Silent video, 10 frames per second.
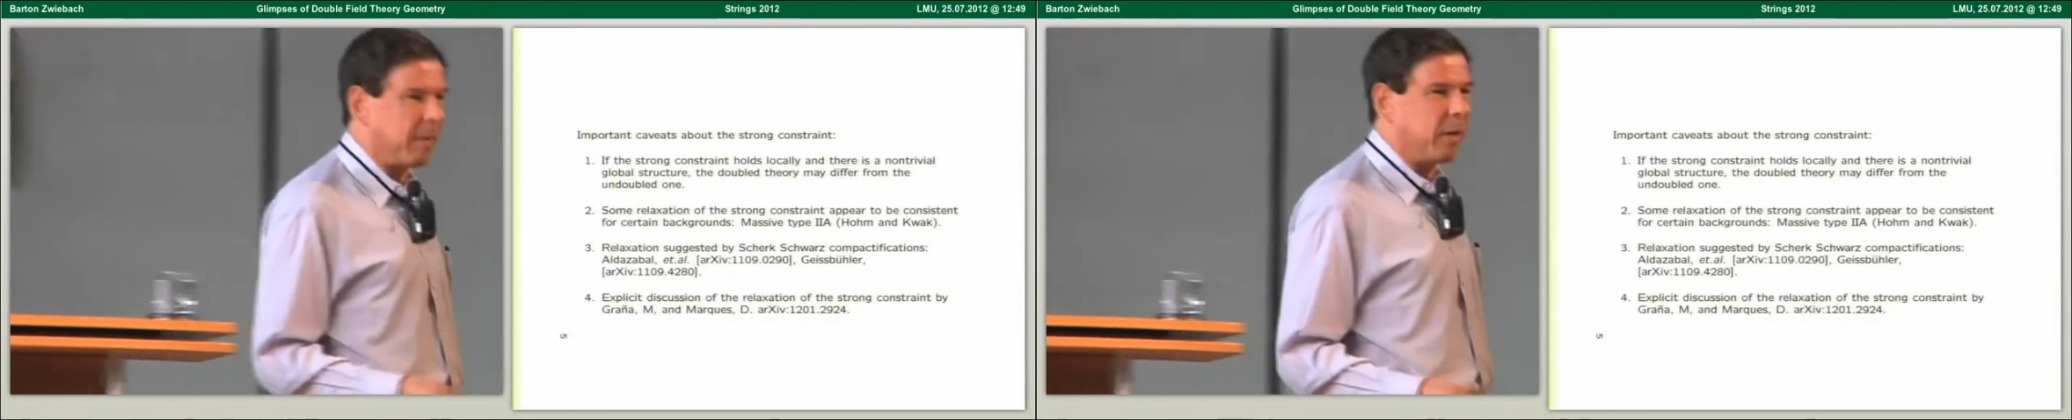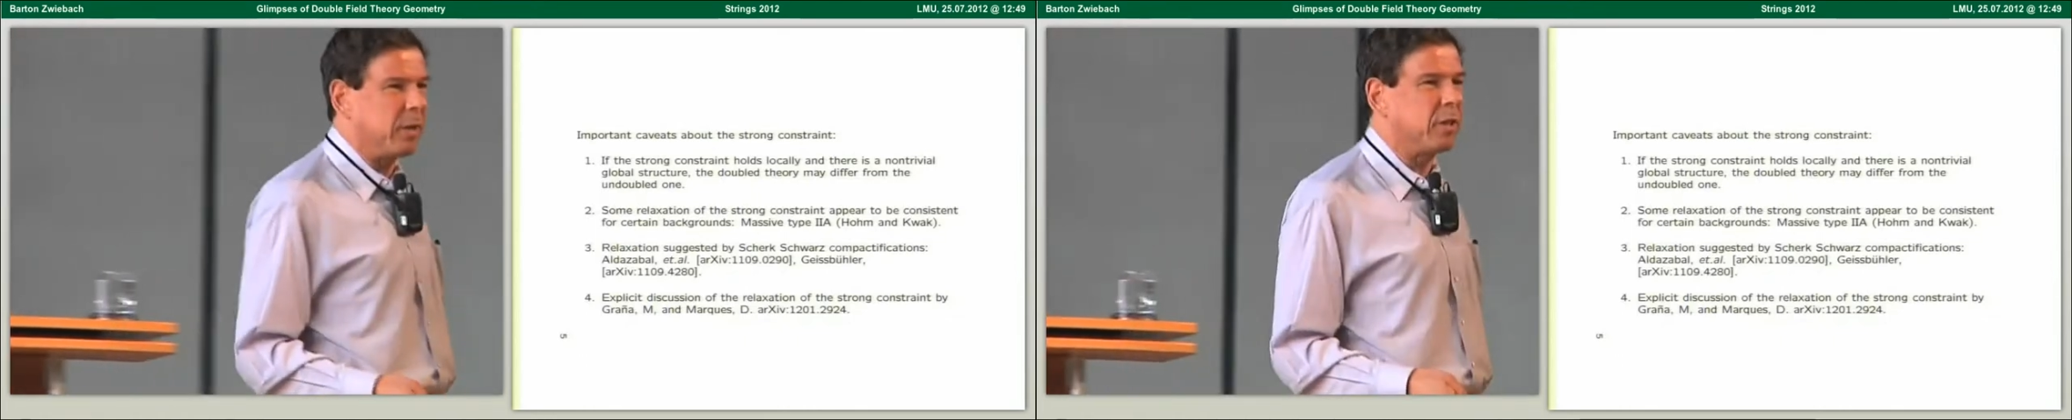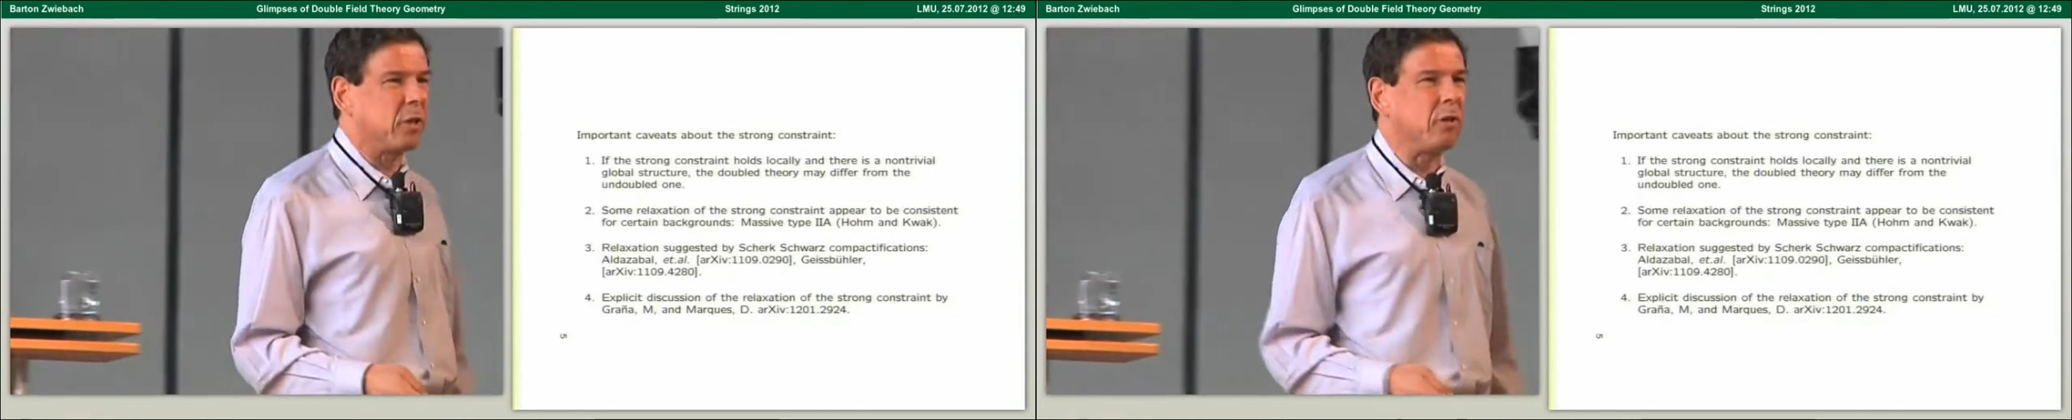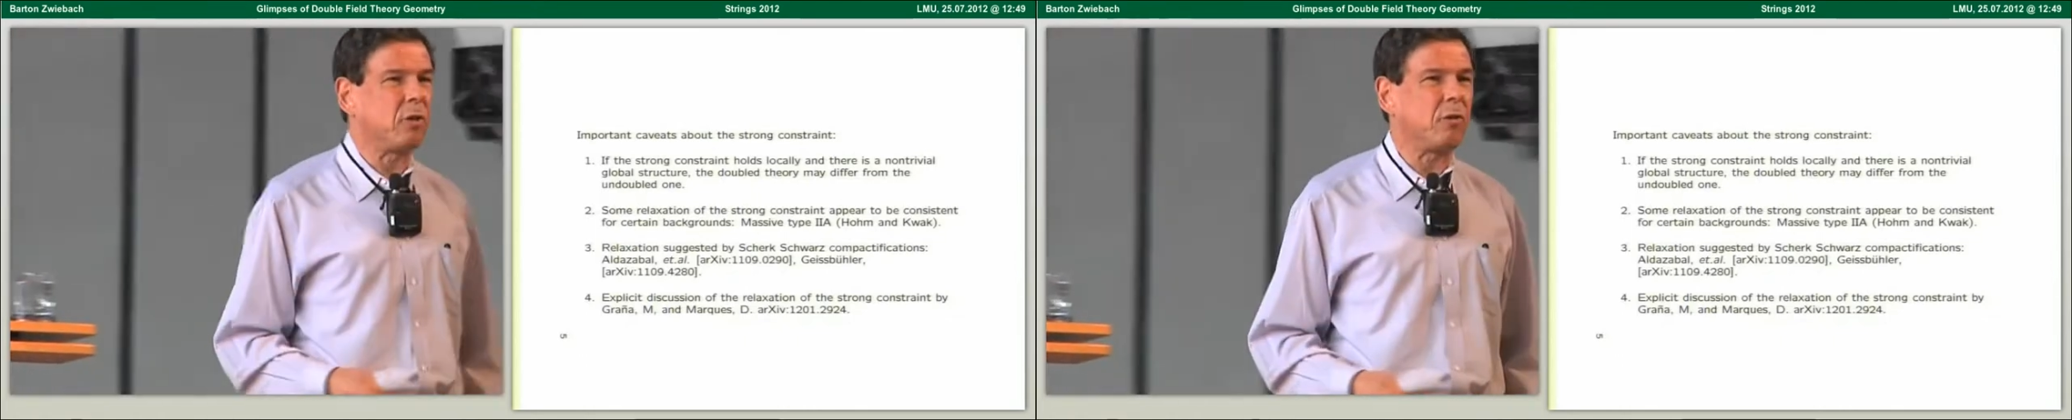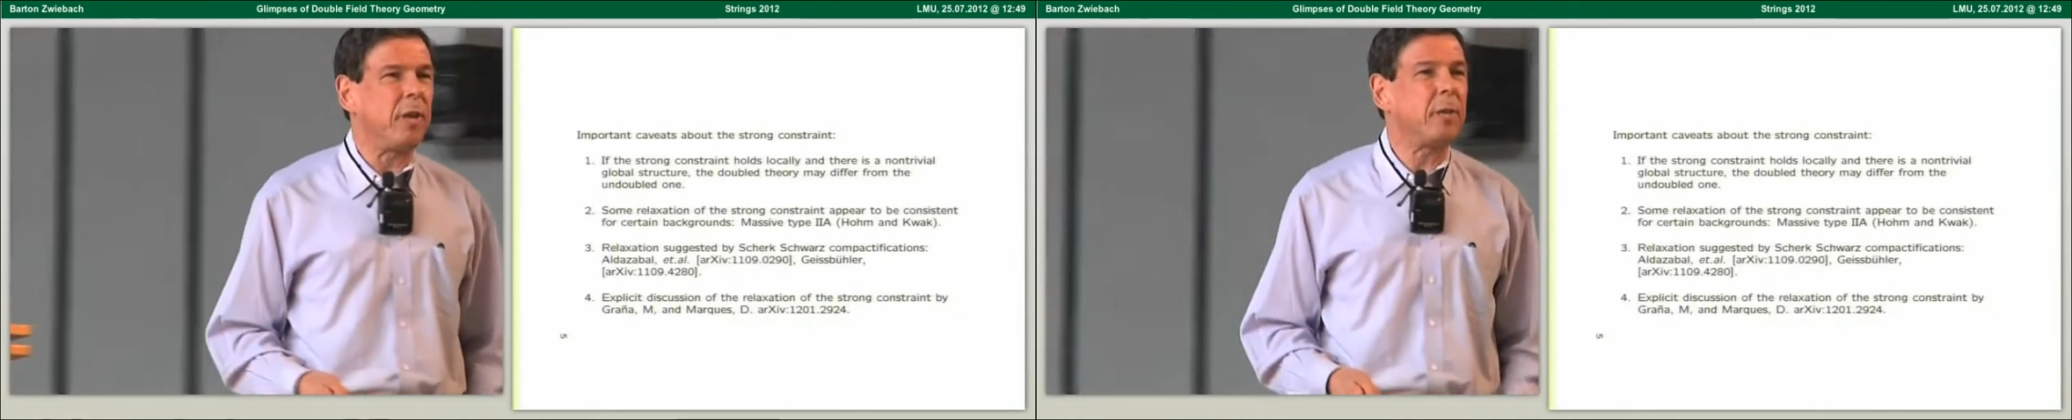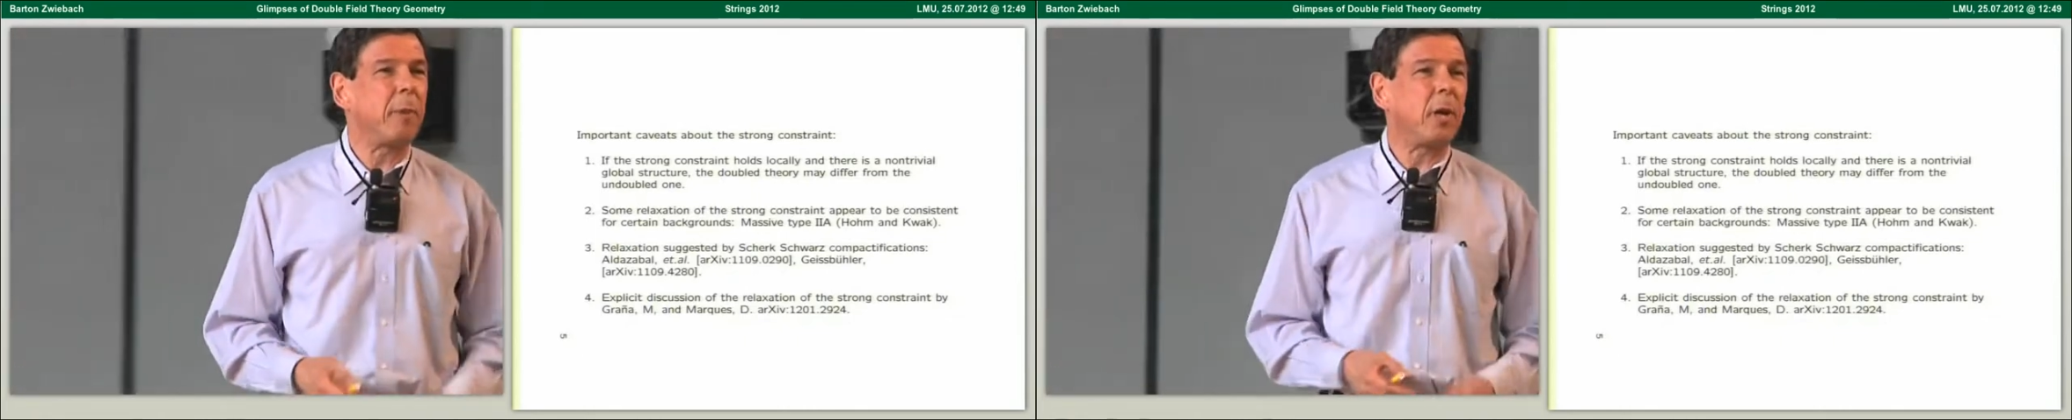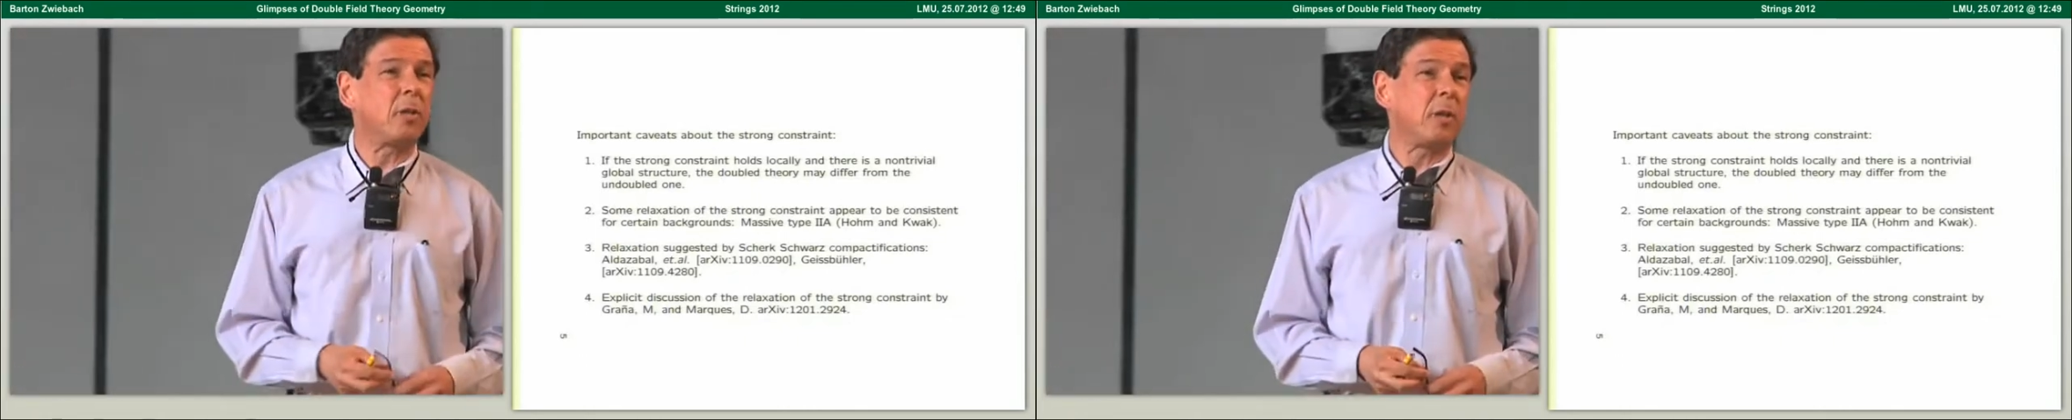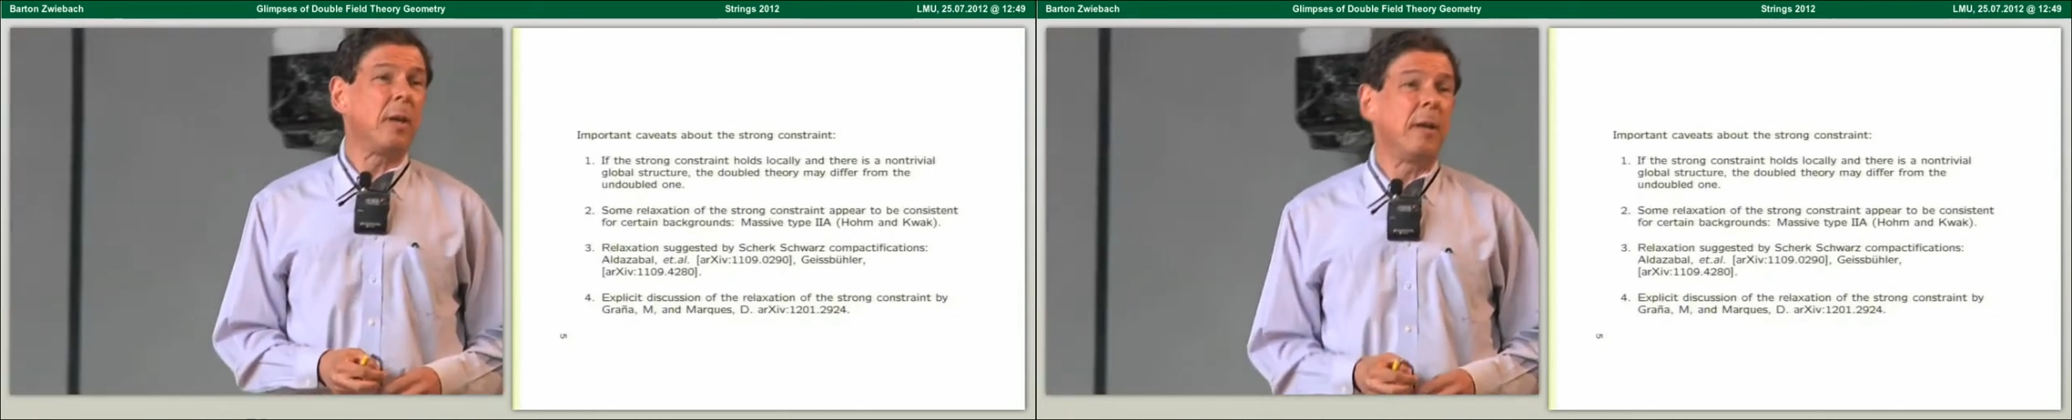about this constraint
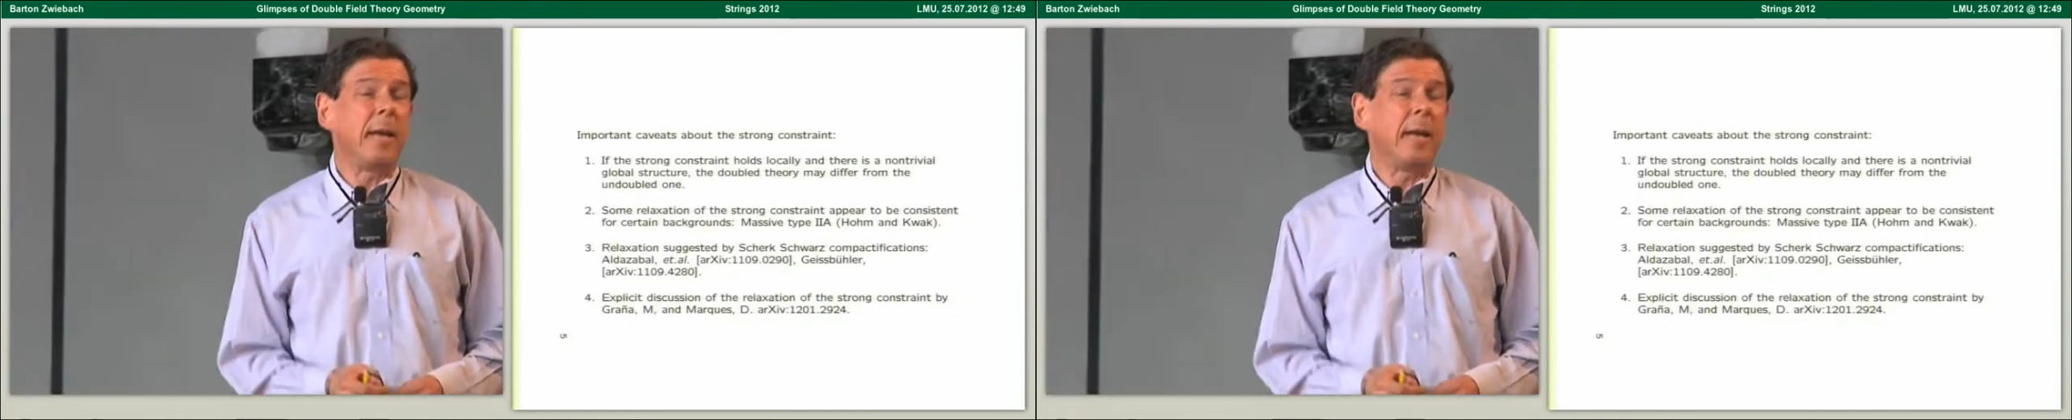because